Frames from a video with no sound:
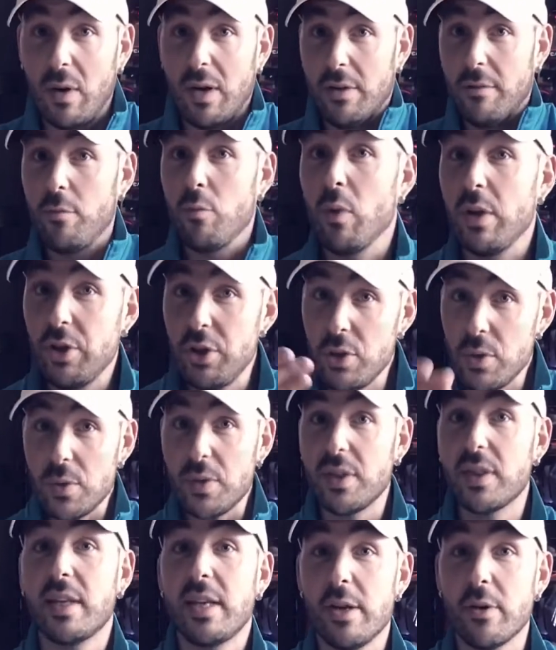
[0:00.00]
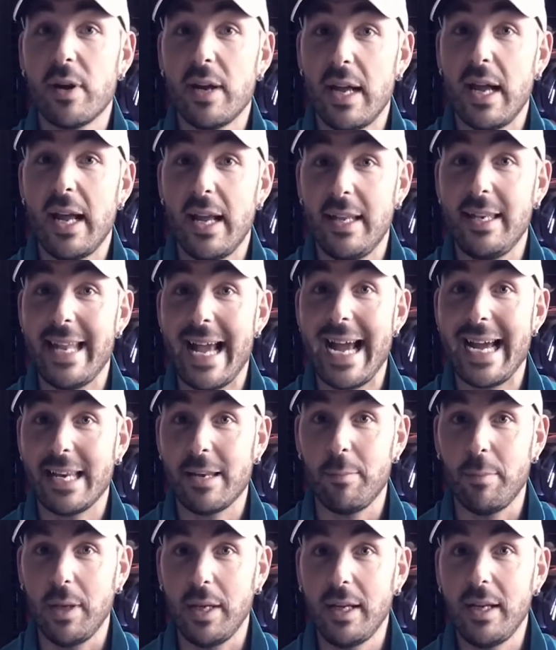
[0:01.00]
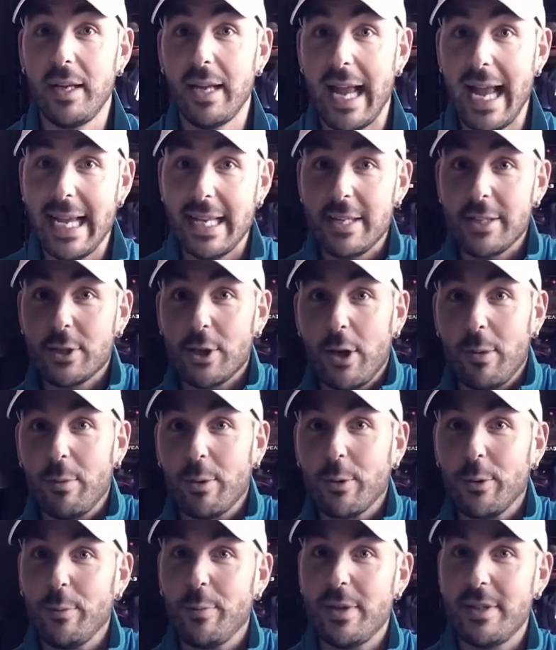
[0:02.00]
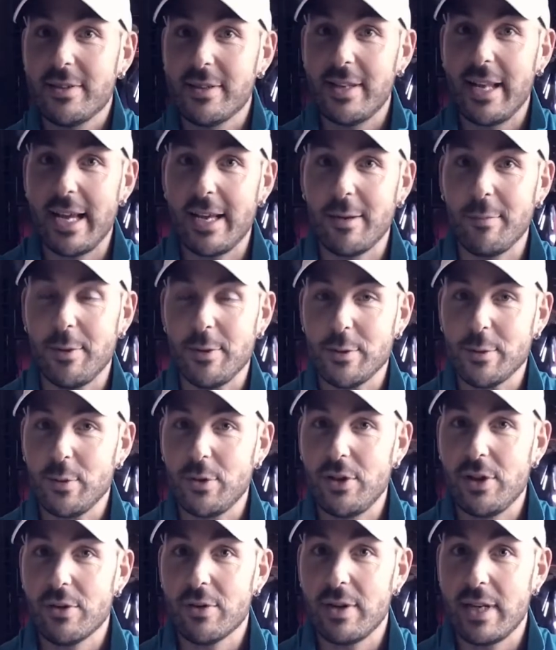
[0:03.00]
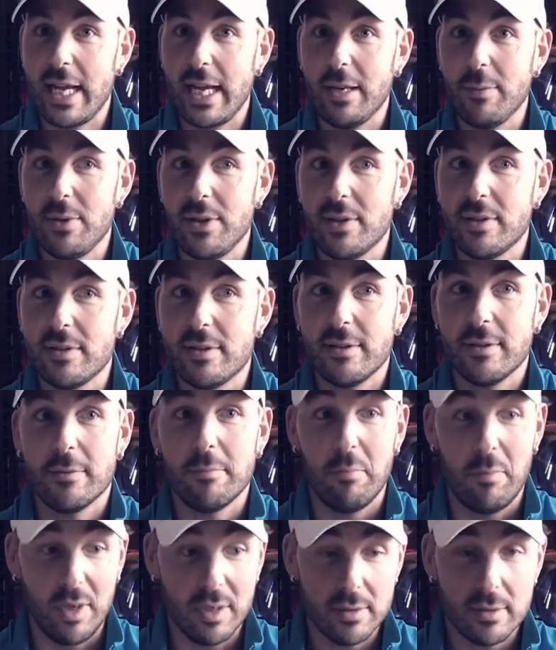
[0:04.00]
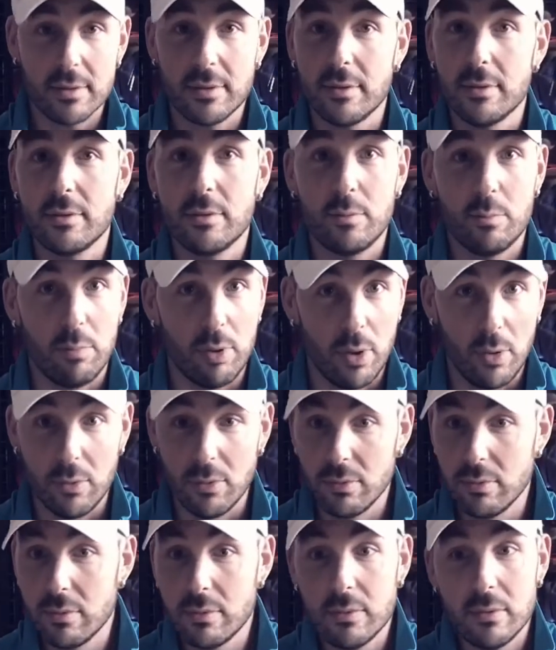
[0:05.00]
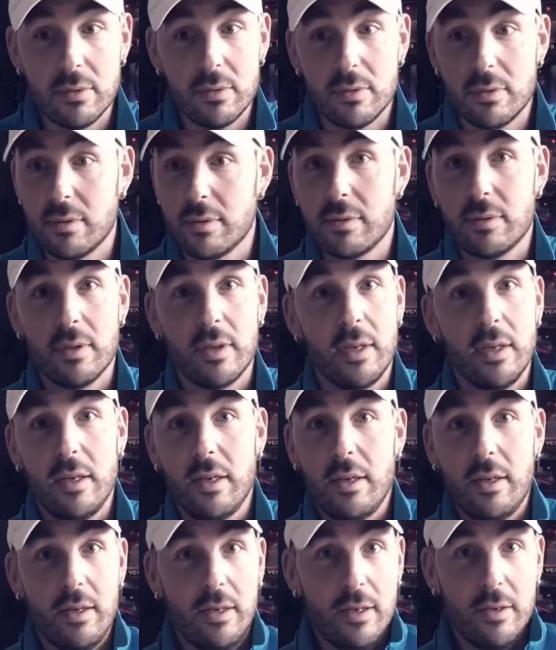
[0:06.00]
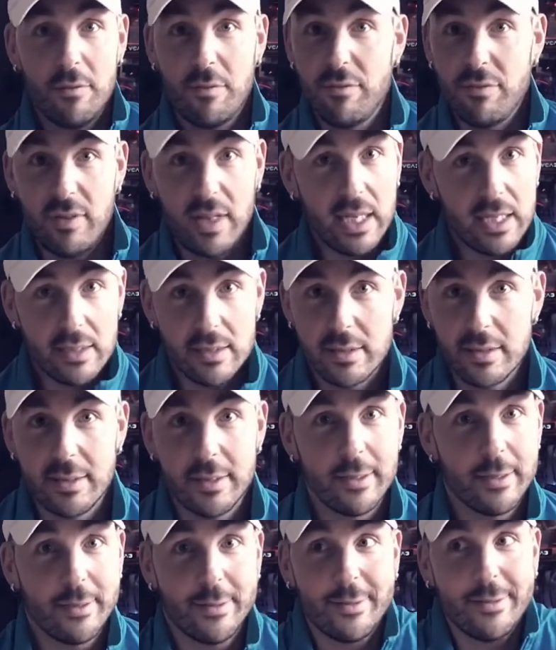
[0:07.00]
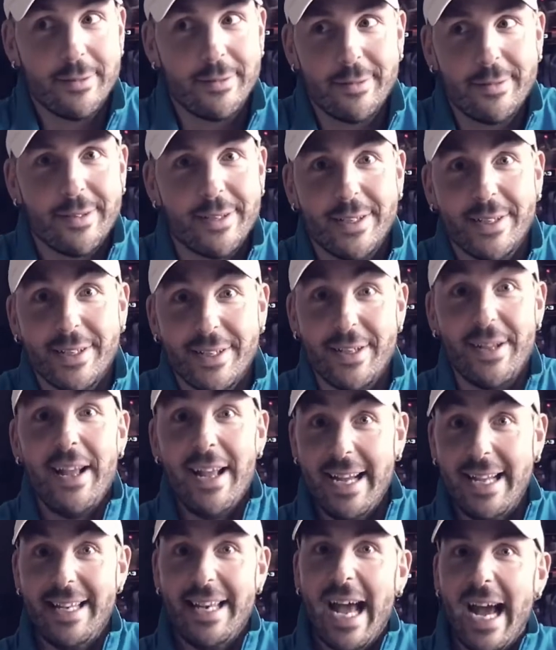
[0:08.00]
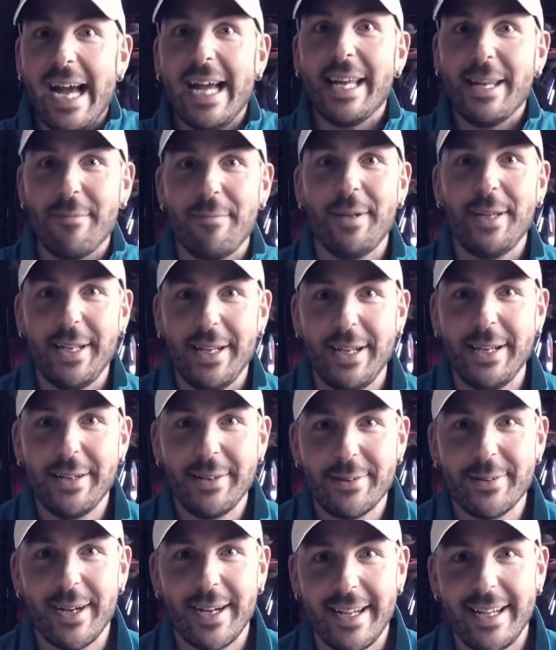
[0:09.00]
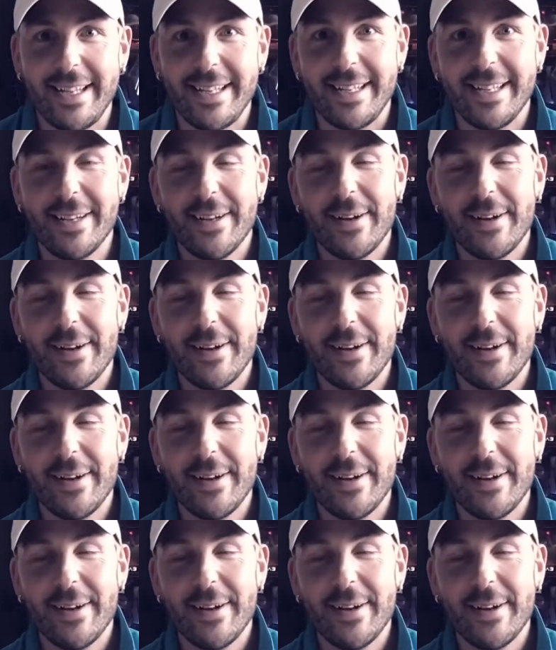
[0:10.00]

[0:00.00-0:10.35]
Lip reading: when you hear anatomy, anatomical means anatomy. So when you hear anatomy, you hear muscles, bones, flexing, anatomy, right?